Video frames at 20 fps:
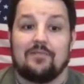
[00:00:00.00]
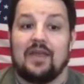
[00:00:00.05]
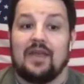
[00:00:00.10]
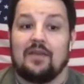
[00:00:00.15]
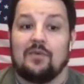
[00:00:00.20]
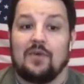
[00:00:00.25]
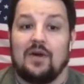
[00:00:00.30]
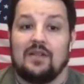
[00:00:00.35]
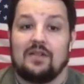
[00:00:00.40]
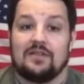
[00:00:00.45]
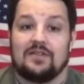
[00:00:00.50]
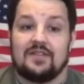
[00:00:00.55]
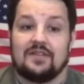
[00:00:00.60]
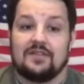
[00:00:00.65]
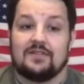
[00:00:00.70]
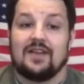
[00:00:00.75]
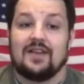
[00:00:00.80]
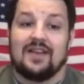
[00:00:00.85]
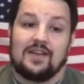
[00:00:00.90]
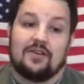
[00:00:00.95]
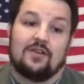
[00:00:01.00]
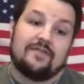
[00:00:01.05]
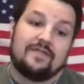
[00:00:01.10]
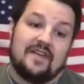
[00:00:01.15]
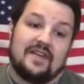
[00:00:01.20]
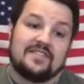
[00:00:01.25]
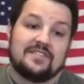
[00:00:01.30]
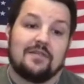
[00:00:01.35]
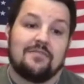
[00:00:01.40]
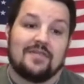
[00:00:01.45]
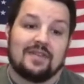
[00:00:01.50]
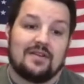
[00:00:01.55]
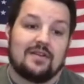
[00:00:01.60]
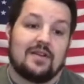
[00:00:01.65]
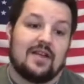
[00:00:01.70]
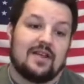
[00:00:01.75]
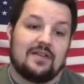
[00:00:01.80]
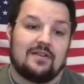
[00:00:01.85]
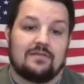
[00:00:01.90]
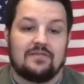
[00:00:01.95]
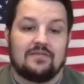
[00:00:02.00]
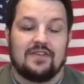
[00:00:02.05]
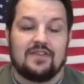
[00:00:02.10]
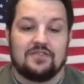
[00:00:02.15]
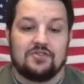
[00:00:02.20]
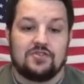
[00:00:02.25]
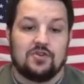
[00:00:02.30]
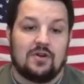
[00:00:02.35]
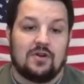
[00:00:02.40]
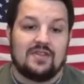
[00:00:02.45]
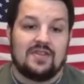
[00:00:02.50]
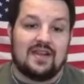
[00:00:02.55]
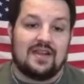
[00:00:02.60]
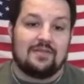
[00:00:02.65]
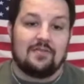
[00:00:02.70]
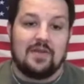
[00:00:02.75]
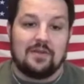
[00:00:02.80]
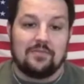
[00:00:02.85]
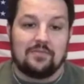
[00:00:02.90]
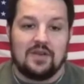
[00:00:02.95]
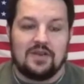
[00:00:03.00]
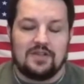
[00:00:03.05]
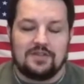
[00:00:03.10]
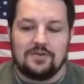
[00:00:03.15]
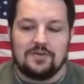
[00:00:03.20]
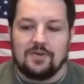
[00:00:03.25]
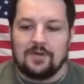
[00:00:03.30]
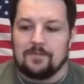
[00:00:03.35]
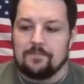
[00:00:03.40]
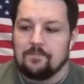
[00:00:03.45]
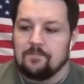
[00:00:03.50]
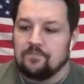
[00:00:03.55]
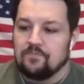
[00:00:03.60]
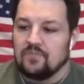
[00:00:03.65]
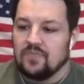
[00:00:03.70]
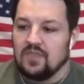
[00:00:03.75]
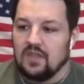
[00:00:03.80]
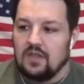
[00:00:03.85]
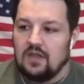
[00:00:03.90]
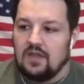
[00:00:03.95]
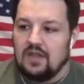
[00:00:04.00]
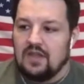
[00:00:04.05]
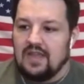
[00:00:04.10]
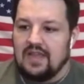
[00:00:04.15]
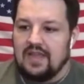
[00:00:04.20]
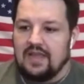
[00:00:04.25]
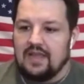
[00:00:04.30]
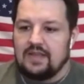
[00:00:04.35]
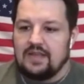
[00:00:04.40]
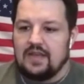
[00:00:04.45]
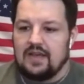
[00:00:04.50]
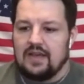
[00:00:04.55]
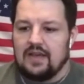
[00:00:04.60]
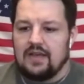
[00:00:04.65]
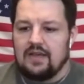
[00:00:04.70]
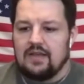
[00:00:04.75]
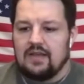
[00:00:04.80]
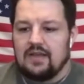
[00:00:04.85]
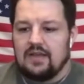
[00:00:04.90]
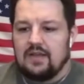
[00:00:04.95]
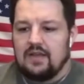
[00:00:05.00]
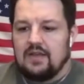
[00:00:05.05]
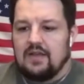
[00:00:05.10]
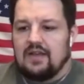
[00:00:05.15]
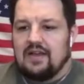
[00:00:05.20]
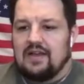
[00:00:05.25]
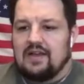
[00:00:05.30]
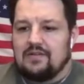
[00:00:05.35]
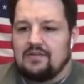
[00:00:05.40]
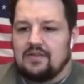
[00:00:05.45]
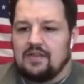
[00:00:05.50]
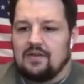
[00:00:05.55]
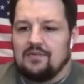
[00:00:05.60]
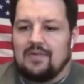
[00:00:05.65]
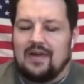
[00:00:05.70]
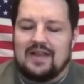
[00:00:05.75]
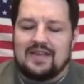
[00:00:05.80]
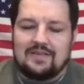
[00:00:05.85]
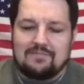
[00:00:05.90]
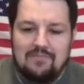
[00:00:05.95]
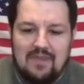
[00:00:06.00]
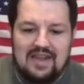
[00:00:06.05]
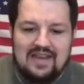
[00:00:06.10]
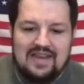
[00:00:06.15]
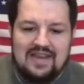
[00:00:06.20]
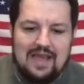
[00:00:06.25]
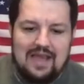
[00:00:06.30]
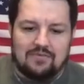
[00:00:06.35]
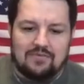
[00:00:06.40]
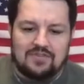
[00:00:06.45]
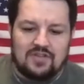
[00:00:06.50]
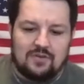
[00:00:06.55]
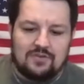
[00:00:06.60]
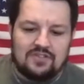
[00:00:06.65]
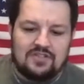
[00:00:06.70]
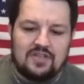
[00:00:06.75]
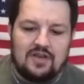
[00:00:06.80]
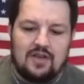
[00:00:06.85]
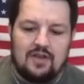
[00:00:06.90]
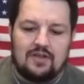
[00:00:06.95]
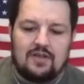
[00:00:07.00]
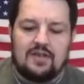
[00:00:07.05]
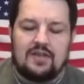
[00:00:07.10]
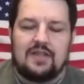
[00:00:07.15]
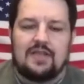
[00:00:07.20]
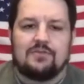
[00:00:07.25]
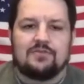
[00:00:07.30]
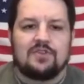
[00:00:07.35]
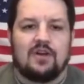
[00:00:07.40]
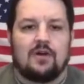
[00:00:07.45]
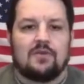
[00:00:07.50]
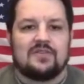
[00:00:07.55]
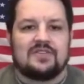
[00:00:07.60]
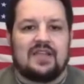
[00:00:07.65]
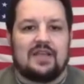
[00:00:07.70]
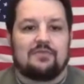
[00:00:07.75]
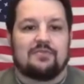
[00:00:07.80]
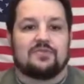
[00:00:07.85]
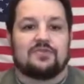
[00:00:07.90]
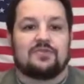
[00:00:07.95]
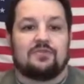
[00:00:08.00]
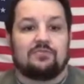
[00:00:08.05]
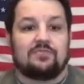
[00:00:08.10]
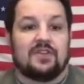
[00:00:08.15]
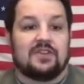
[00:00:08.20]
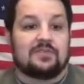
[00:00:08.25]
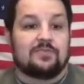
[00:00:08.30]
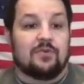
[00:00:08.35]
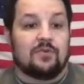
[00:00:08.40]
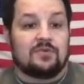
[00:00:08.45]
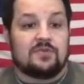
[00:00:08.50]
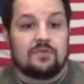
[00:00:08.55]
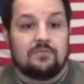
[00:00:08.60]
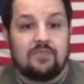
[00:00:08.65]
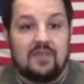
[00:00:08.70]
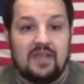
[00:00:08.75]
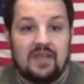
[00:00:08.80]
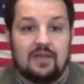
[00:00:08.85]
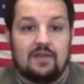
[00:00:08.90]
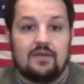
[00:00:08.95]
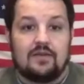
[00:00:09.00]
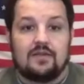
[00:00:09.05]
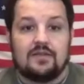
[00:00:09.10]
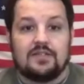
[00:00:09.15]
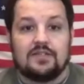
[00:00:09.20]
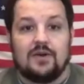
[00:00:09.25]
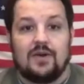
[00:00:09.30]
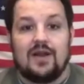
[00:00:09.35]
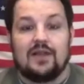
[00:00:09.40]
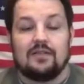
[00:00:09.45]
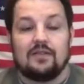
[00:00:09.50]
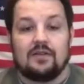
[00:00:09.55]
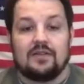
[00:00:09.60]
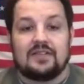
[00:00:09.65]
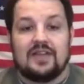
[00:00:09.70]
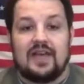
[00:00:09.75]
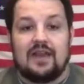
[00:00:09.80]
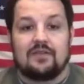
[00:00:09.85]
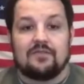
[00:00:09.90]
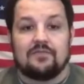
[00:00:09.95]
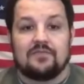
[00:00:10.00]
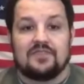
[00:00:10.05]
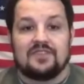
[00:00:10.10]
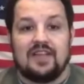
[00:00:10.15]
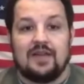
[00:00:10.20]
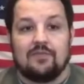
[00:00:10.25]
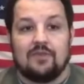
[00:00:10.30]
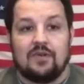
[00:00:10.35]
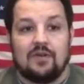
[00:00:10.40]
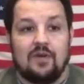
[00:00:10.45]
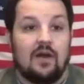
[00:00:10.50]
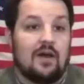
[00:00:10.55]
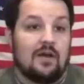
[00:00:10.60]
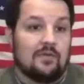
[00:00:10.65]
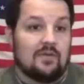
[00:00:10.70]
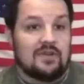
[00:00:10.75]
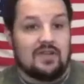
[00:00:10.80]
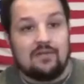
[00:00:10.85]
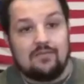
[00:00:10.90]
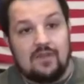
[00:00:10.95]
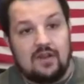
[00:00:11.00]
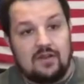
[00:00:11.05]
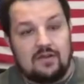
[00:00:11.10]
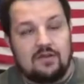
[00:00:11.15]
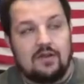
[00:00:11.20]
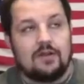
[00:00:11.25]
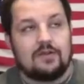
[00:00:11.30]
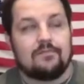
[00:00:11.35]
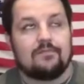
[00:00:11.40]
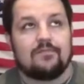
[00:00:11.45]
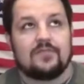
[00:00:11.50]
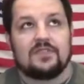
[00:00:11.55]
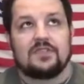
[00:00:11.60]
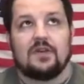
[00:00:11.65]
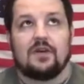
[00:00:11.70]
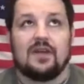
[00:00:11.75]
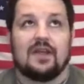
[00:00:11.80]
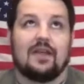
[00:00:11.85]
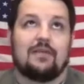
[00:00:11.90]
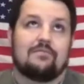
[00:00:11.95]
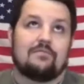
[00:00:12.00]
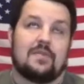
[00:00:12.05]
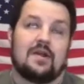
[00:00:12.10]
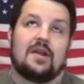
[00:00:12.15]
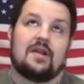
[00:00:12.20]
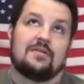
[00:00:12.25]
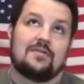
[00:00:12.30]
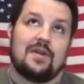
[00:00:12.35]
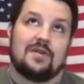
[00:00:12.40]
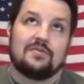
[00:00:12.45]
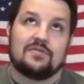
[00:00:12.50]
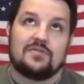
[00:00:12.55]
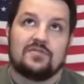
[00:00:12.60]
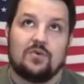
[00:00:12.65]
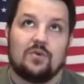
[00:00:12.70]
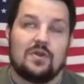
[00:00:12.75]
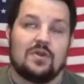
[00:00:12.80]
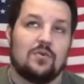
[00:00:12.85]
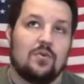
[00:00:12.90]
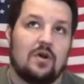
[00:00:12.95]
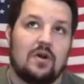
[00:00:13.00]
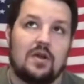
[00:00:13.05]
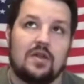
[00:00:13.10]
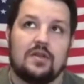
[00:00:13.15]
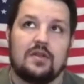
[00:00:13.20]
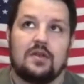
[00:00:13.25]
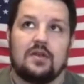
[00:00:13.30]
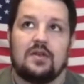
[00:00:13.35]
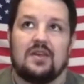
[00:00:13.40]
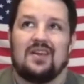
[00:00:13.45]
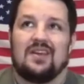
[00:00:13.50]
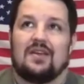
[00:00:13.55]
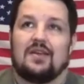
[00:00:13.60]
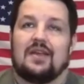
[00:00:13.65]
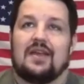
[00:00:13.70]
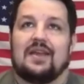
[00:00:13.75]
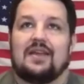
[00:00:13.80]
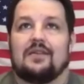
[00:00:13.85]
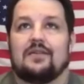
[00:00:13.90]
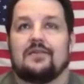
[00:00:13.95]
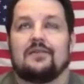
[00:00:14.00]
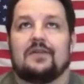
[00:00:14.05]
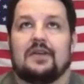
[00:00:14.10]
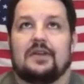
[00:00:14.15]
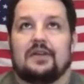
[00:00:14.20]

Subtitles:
paid well at this. I got to go find something that I can enjoy, that I can make money doing. And, my dad was always young, and he was always able to play sports with me. So I looked at it from the standpoint, I want to get married young. So I got married when I was 21, and